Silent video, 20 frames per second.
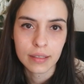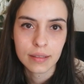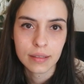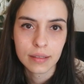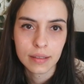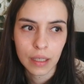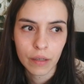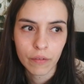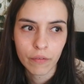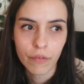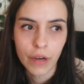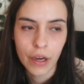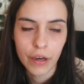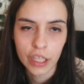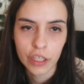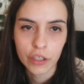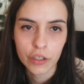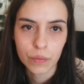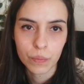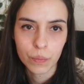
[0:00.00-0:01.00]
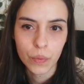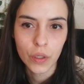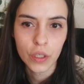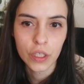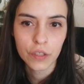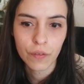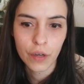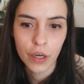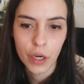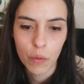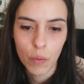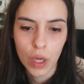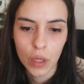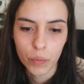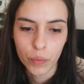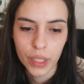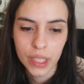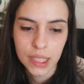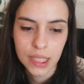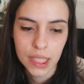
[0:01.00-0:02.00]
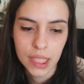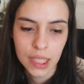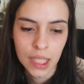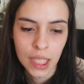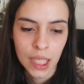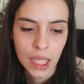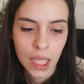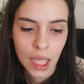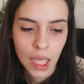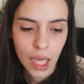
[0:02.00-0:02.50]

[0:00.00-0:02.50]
it's a very good book, very well written.